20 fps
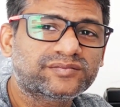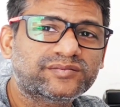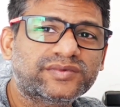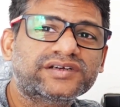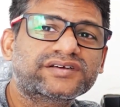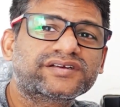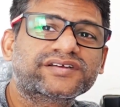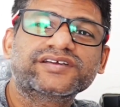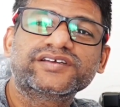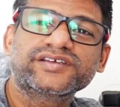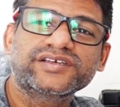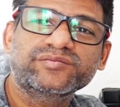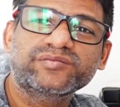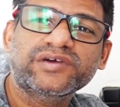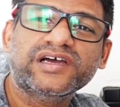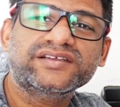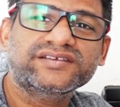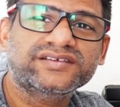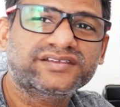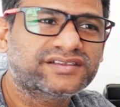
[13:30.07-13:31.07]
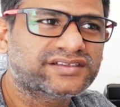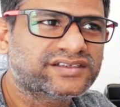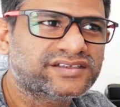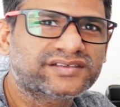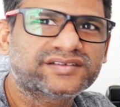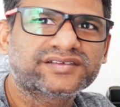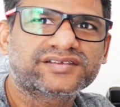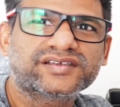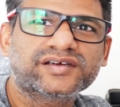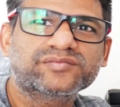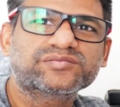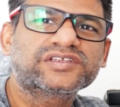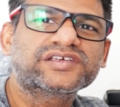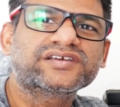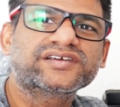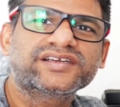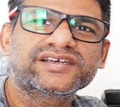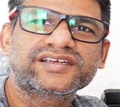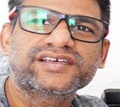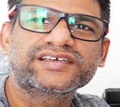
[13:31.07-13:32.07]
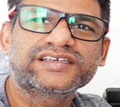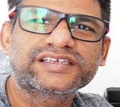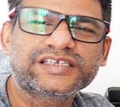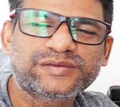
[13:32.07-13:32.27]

But imagine this something getting